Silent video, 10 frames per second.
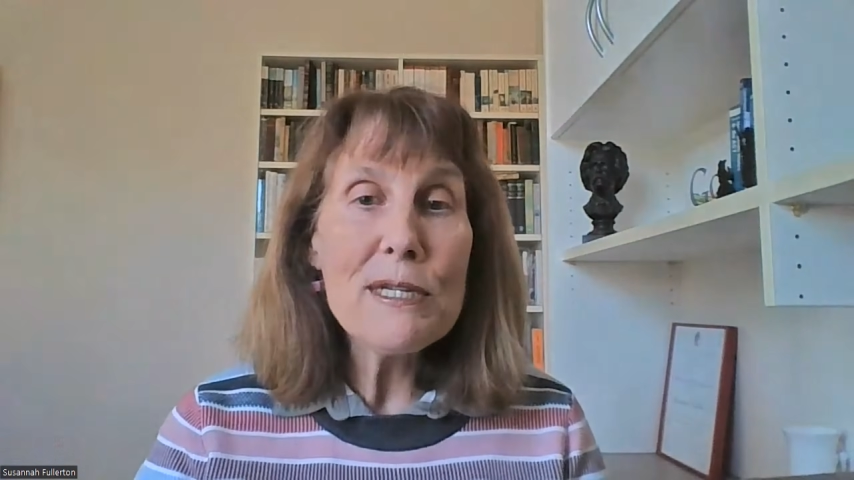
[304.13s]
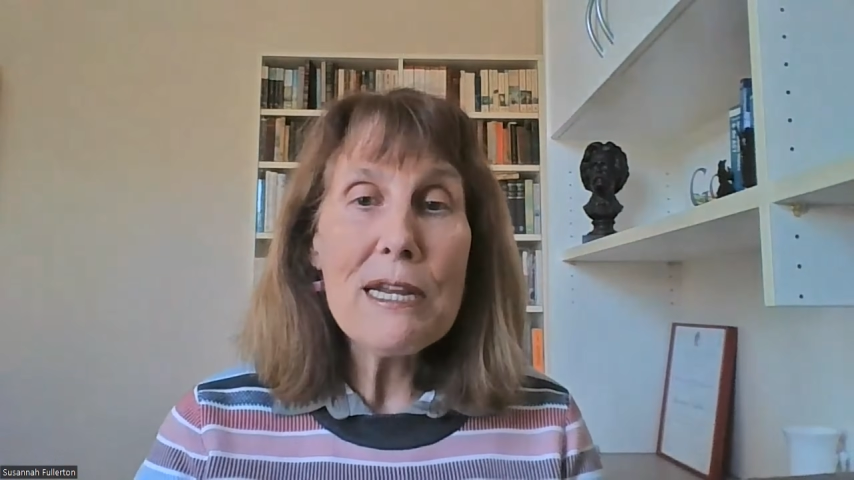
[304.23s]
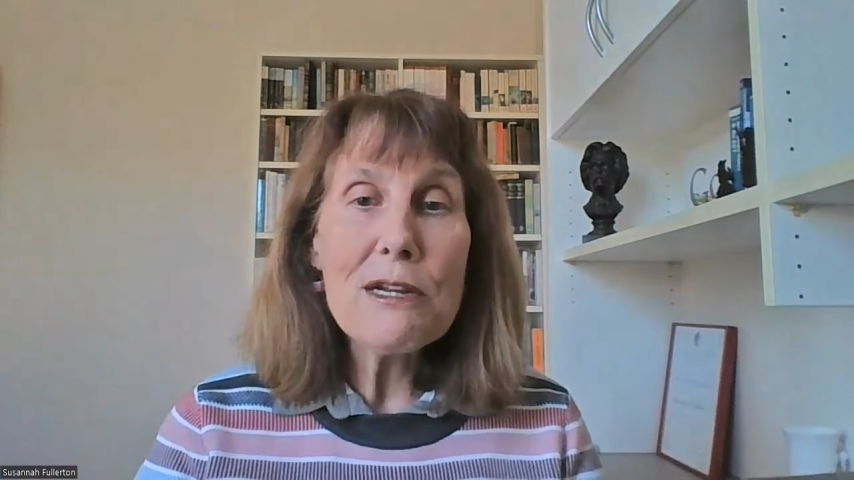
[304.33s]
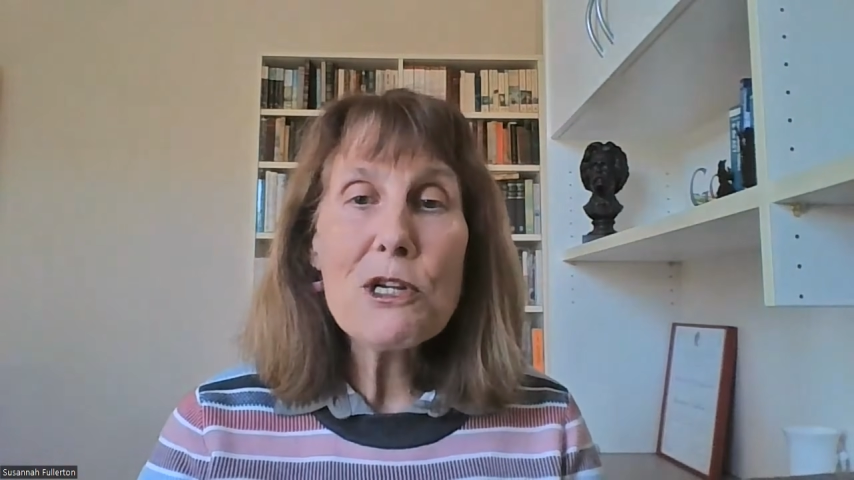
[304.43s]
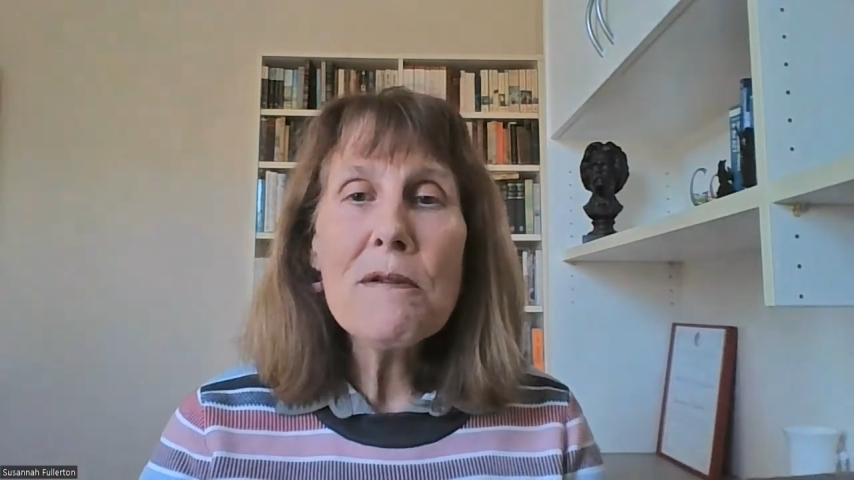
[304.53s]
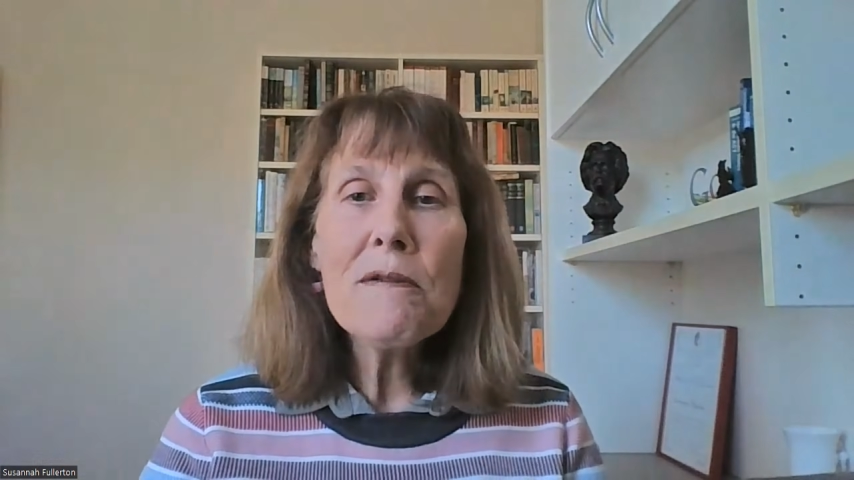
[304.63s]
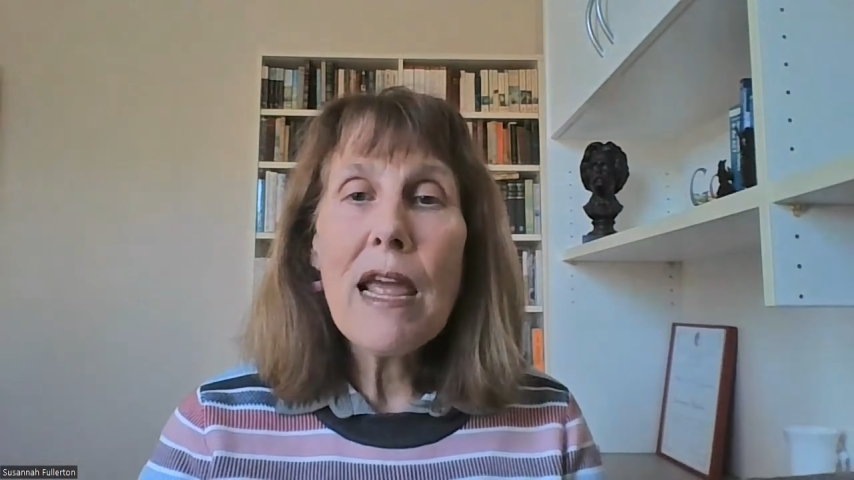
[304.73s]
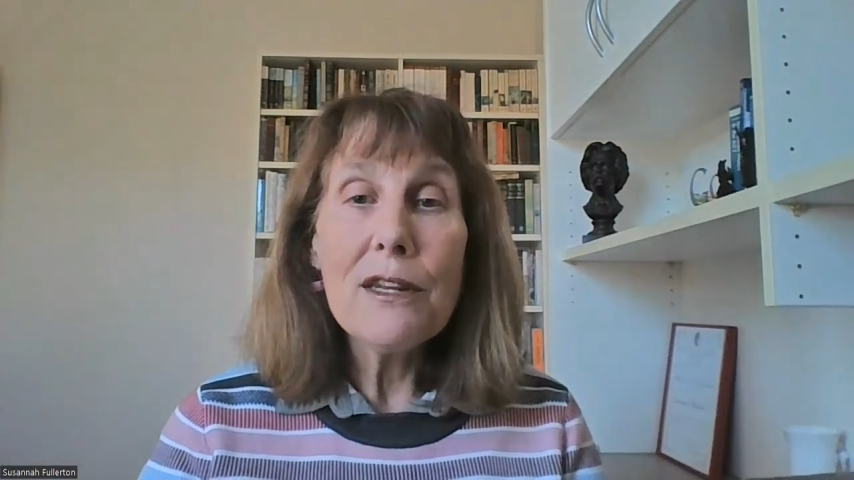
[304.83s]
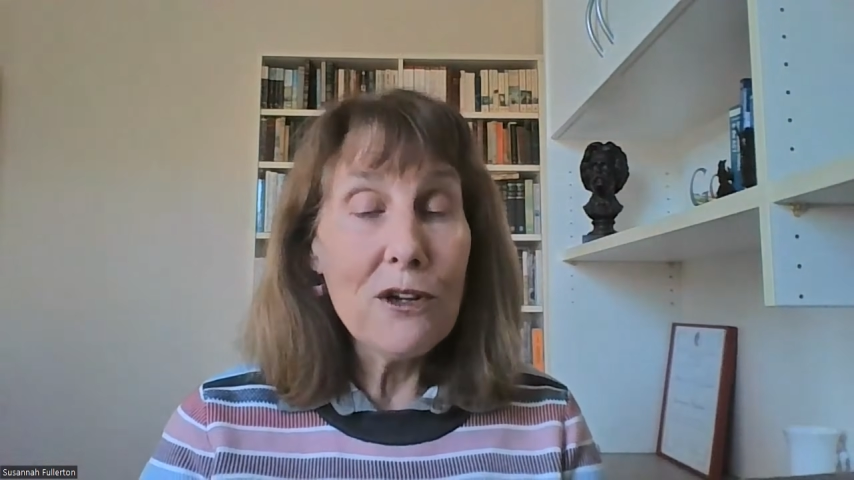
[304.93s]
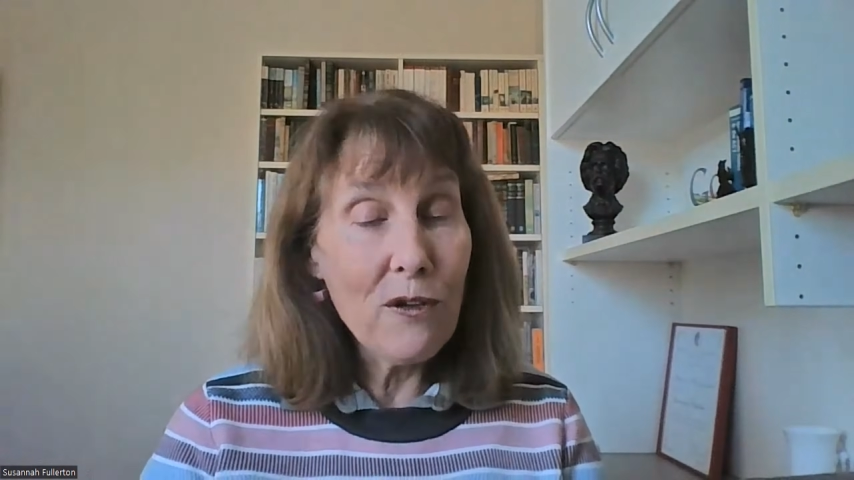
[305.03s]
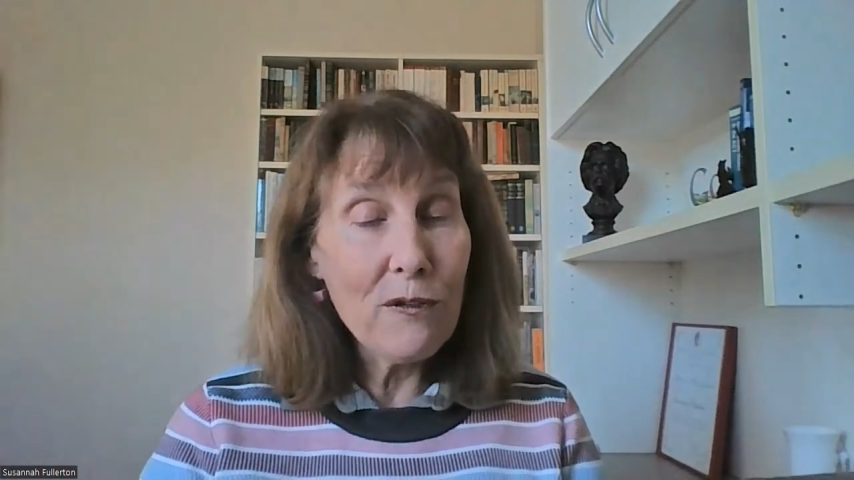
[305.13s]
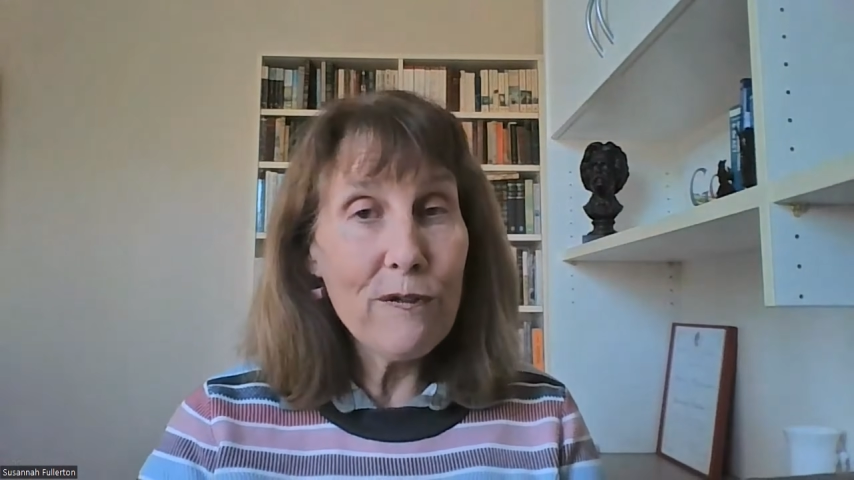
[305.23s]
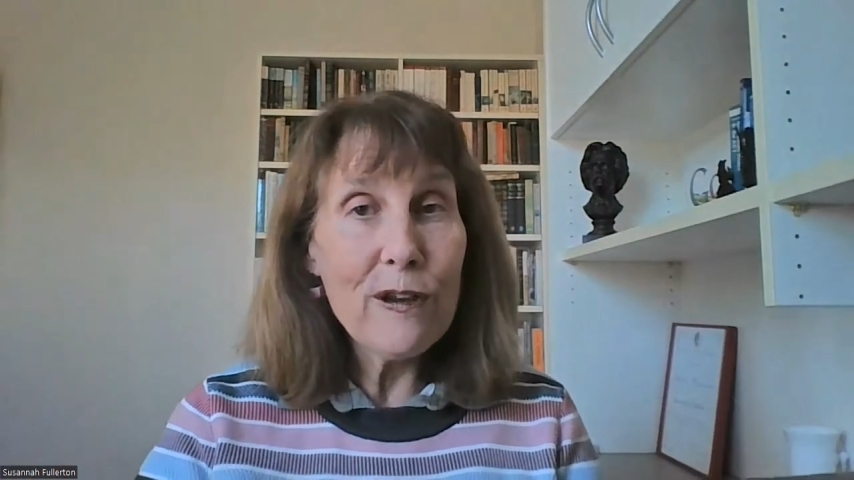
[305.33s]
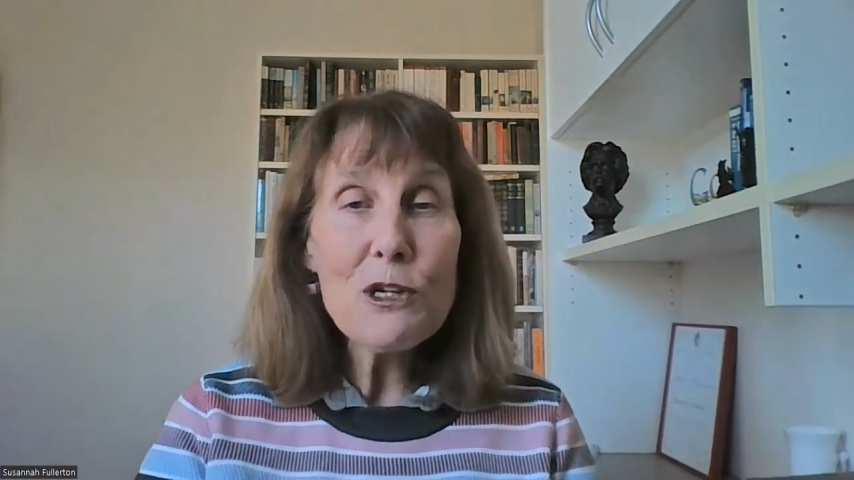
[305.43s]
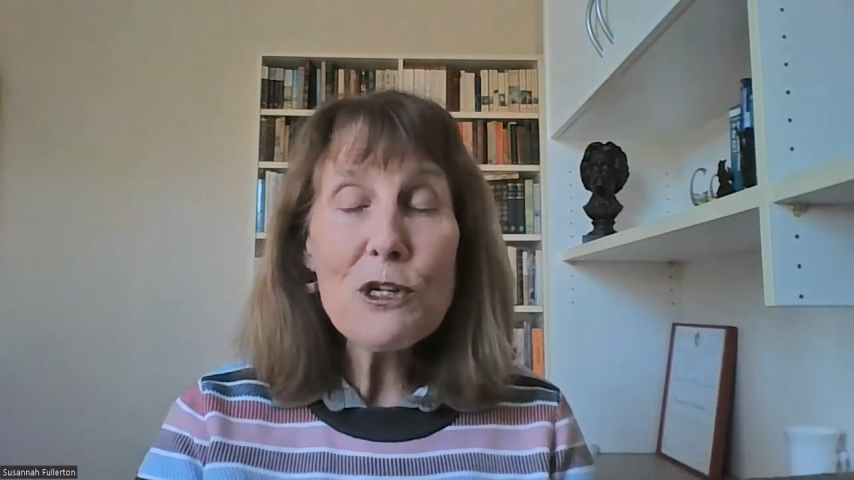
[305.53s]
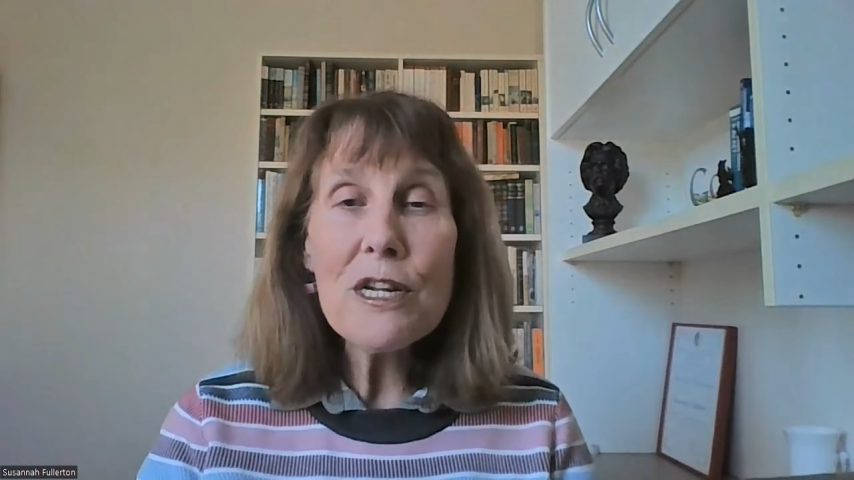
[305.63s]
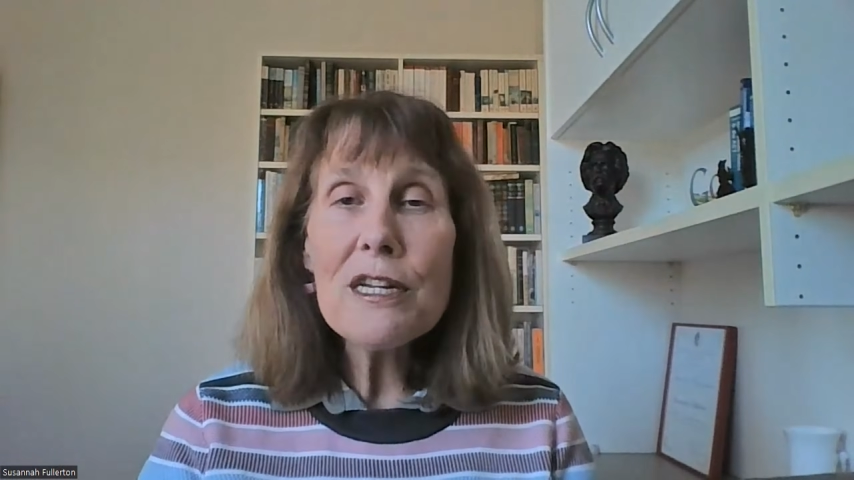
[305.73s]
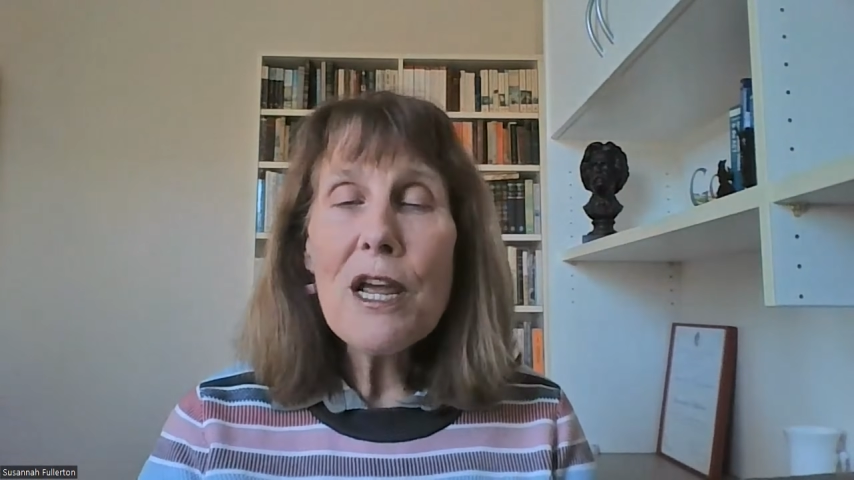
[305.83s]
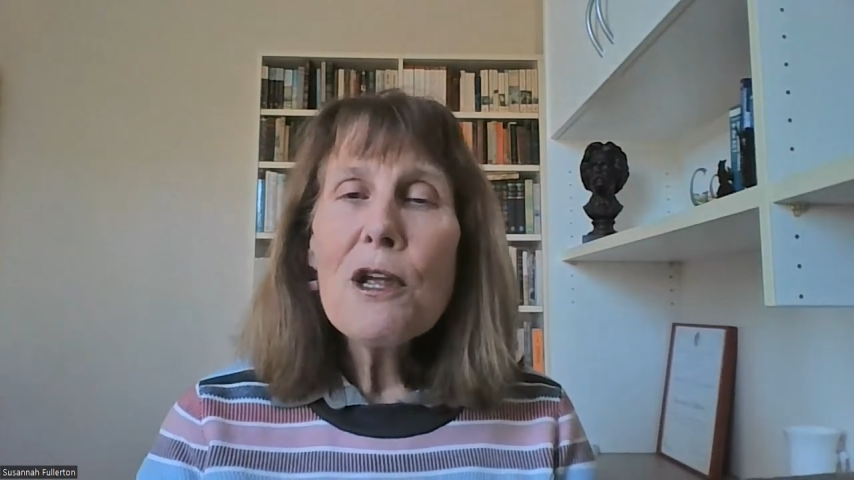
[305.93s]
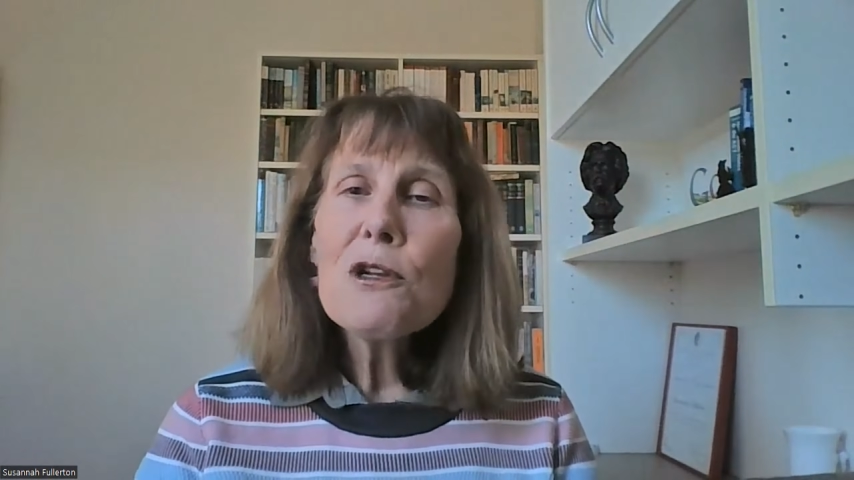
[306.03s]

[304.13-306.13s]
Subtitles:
Posession and not finished it,